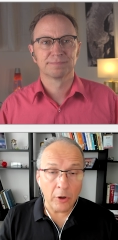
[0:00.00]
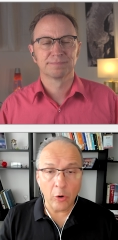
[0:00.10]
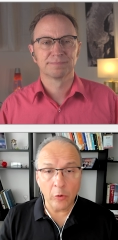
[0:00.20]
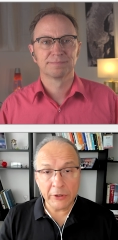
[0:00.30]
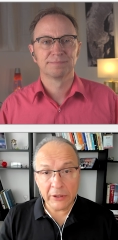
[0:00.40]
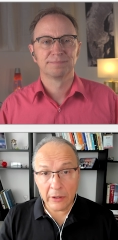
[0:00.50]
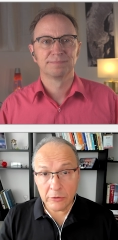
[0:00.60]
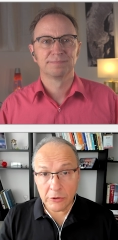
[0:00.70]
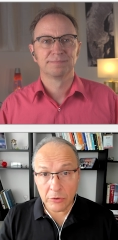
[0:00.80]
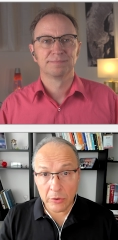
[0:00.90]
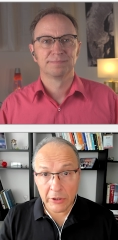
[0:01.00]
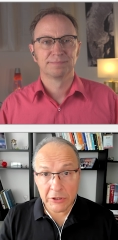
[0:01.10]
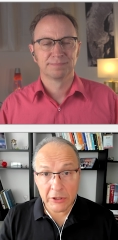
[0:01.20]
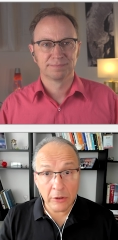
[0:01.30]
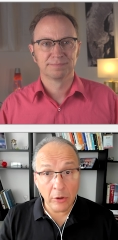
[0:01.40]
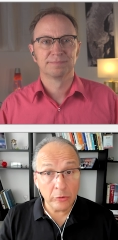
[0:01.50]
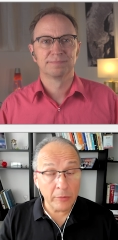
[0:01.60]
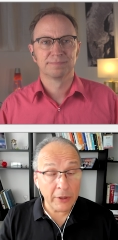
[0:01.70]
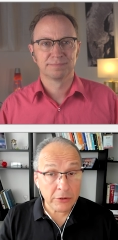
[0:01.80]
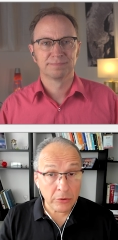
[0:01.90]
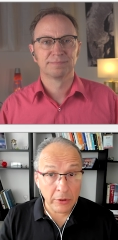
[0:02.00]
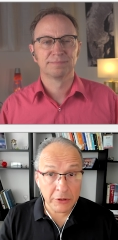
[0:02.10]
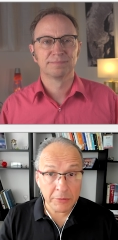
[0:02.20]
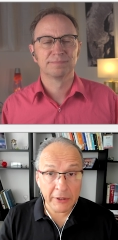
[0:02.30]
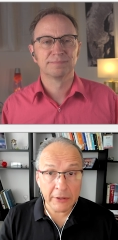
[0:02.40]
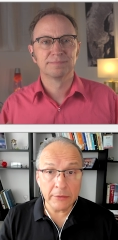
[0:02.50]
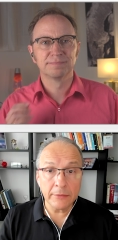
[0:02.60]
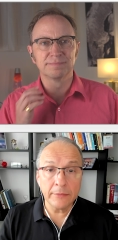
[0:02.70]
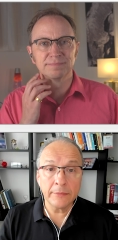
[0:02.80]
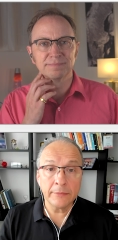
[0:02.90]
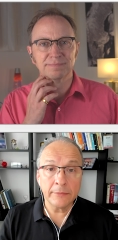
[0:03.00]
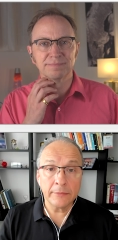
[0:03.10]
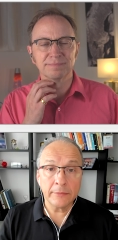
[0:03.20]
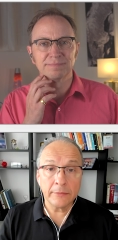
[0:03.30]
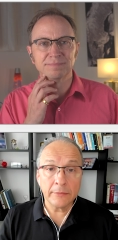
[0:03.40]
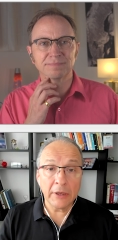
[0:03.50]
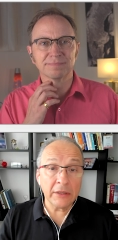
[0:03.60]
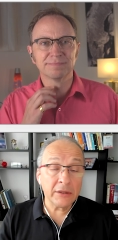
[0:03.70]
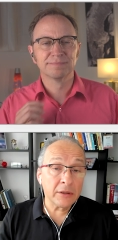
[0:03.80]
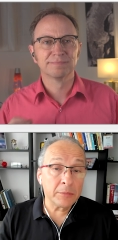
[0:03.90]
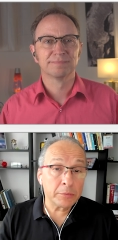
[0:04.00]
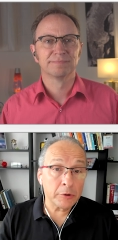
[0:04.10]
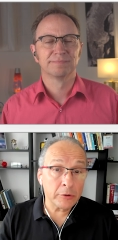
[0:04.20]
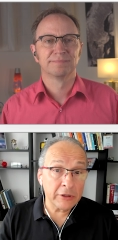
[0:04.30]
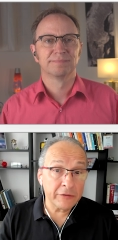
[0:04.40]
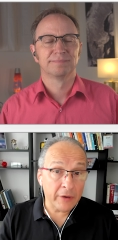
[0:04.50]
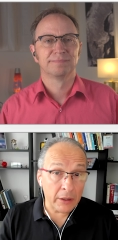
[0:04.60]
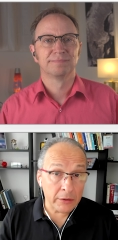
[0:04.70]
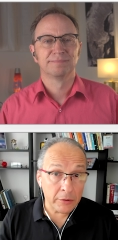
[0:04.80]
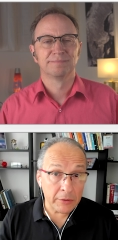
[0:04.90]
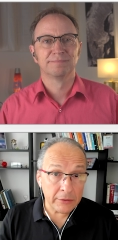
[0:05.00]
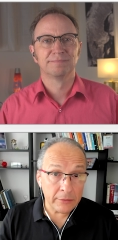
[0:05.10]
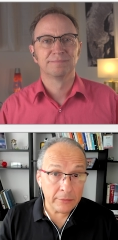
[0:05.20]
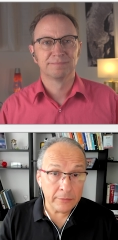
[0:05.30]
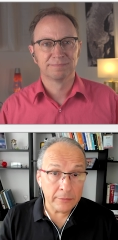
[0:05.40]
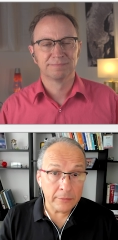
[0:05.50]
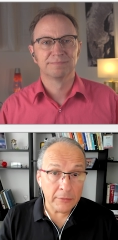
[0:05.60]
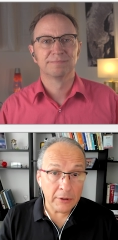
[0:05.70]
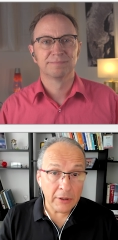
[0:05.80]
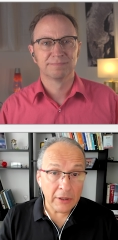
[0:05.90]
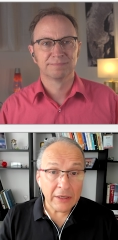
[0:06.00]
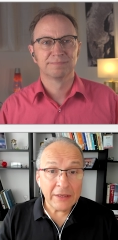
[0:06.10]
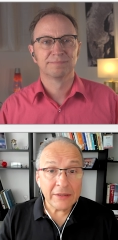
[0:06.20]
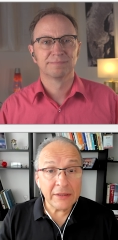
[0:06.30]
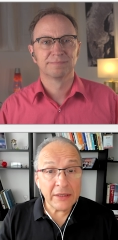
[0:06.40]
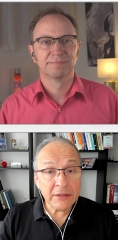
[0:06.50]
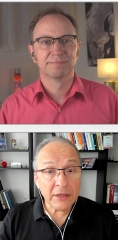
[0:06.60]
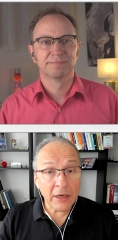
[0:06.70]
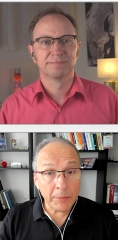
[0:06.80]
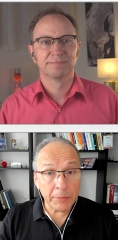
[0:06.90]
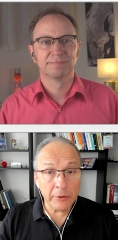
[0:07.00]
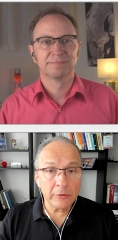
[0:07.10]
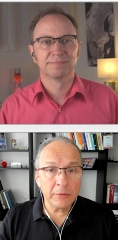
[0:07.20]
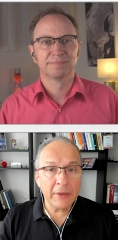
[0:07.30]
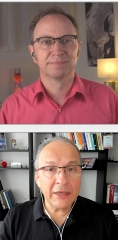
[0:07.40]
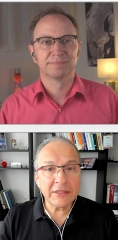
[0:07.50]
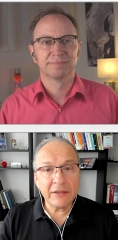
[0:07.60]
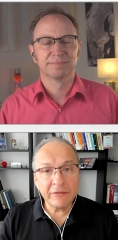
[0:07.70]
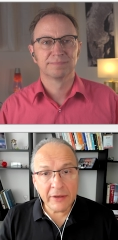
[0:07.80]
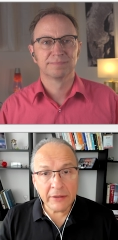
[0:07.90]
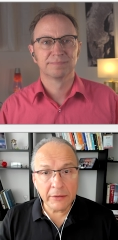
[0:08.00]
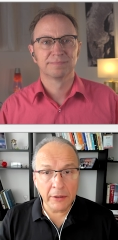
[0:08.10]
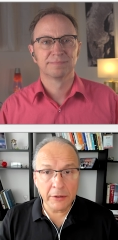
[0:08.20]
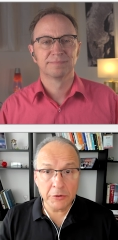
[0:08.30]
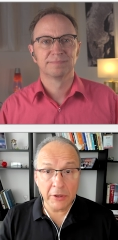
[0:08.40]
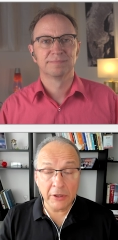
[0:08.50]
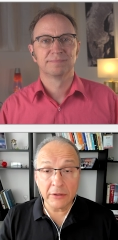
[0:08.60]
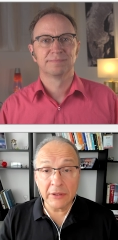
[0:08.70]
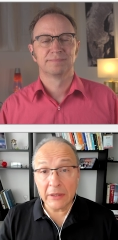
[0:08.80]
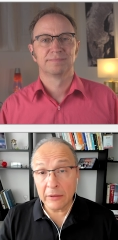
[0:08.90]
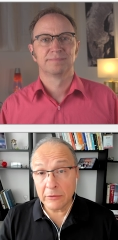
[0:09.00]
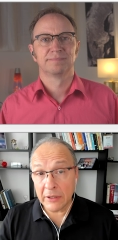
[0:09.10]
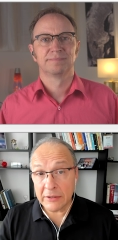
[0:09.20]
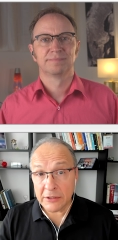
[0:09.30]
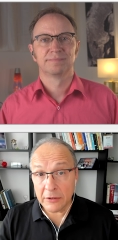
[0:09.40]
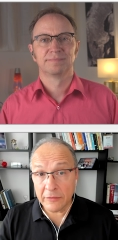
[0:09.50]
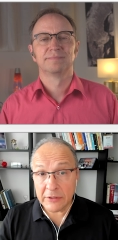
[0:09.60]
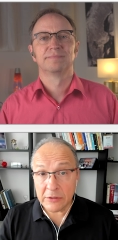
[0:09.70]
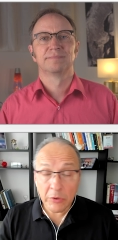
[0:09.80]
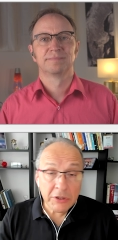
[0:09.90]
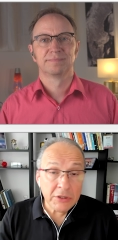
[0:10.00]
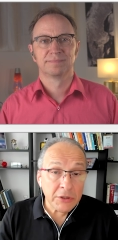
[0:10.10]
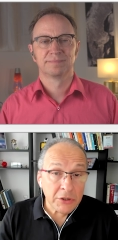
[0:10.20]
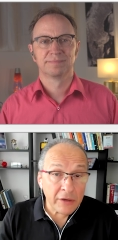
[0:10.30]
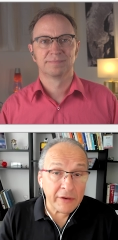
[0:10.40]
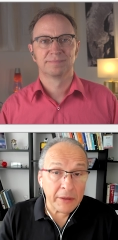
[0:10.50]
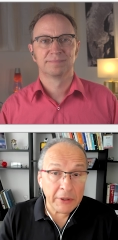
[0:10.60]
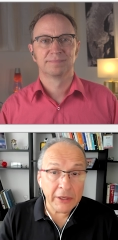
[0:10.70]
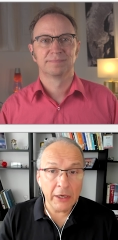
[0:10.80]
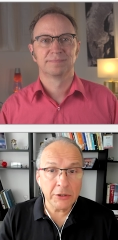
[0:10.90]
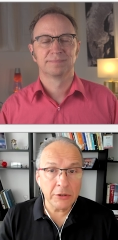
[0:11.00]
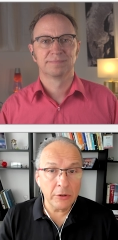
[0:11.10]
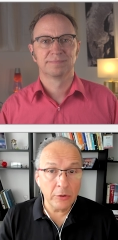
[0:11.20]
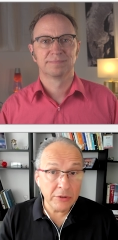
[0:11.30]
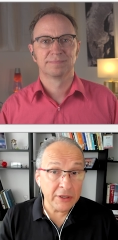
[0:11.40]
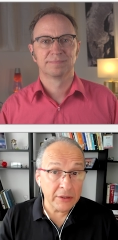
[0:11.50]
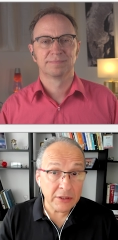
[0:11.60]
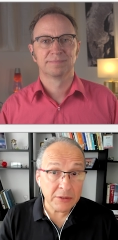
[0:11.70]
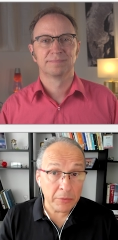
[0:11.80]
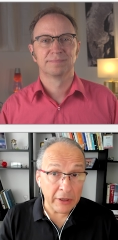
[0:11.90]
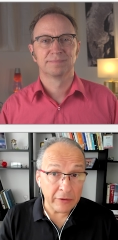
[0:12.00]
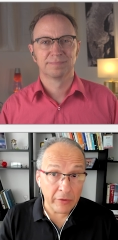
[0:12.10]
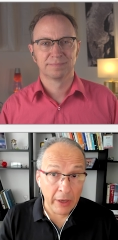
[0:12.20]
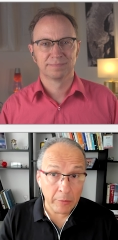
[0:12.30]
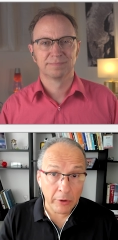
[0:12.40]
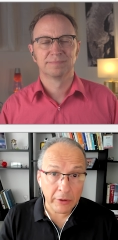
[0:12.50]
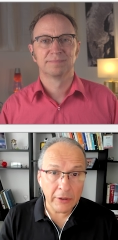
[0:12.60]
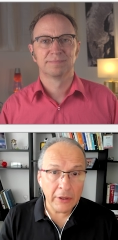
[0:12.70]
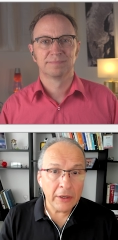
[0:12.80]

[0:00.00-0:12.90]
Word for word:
Speaker 1: Open Cloud Storage and go to my storage bucket, and then upload a file to it. This upload makes EventArc trigger the Cloud Run service, which is a Java application using the Spring Framework.